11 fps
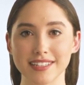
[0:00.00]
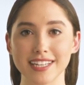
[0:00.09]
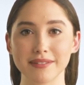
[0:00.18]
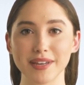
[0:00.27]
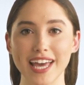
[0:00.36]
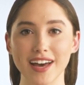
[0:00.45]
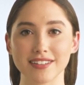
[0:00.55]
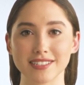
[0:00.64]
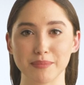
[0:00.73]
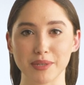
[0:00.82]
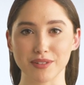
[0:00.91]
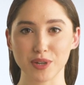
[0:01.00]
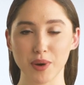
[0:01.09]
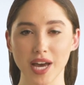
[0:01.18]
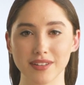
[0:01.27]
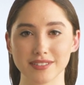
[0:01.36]
You may also be
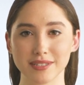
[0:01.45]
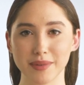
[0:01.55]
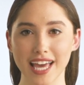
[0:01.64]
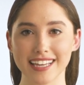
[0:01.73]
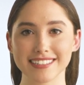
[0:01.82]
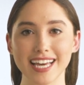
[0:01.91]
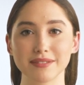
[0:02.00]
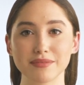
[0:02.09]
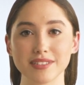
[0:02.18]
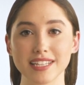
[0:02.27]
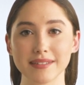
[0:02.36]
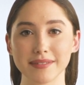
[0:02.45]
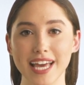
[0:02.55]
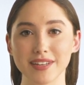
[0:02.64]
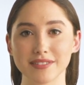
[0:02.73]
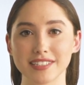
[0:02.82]
required to pay a 10%
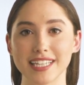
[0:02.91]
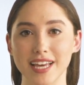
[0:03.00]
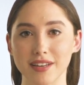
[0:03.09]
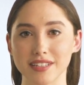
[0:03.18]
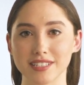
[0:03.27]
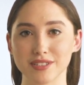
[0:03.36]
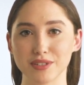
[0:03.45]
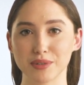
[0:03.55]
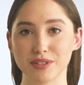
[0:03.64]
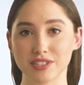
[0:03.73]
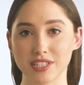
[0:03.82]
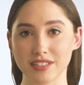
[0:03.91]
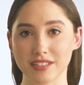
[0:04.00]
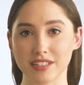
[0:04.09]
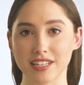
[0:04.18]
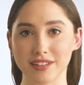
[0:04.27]
penalty on the distribution